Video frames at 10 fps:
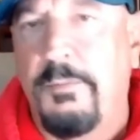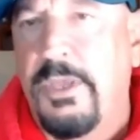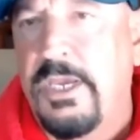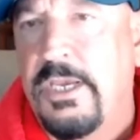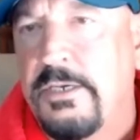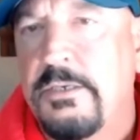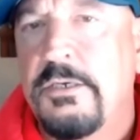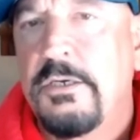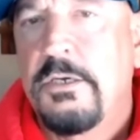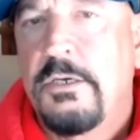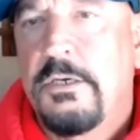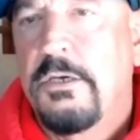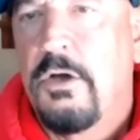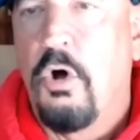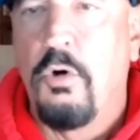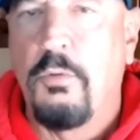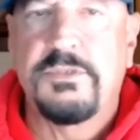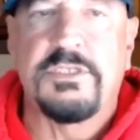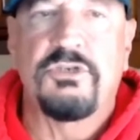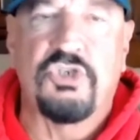million
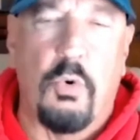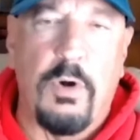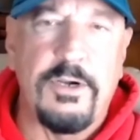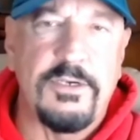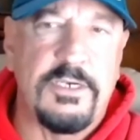homes short.